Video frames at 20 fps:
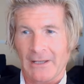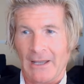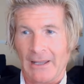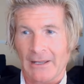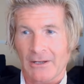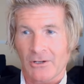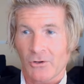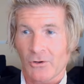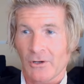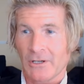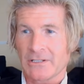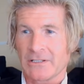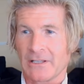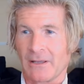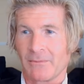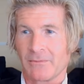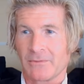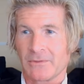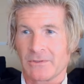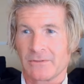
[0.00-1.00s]
I encourage
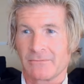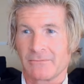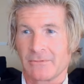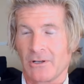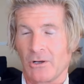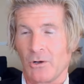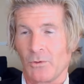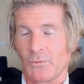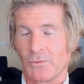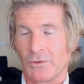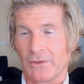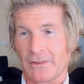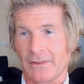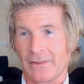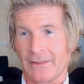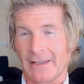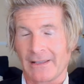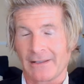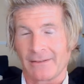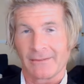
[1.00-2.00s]
them, hopefully, that
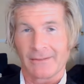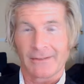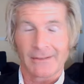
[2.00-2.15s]
they can